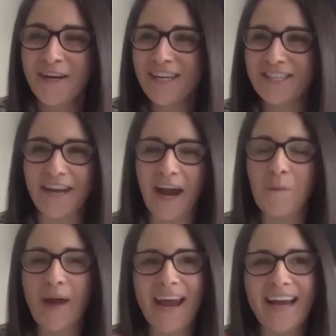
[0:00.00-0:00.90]
So yeah,
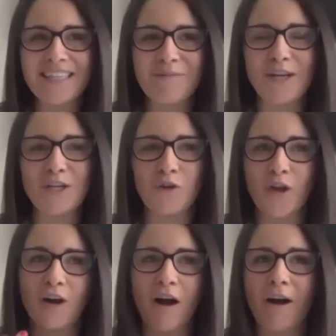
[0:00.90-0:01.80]
we're here to make sure that
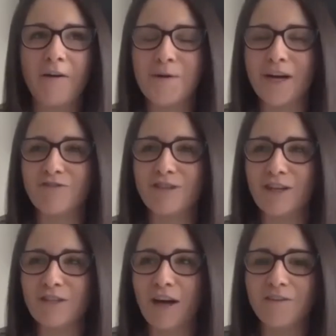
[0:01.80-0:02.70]
a chiropractor is
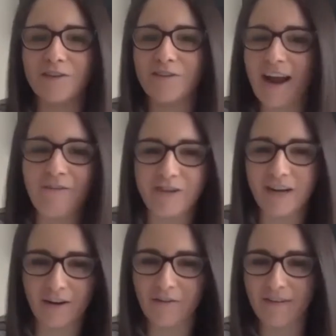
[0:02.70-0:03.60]
looked after in every
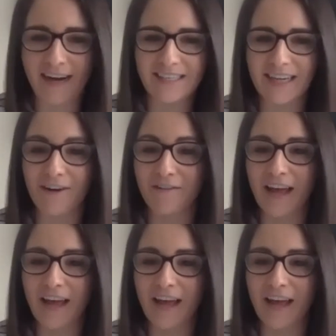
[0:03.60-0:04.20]
kind of facet of their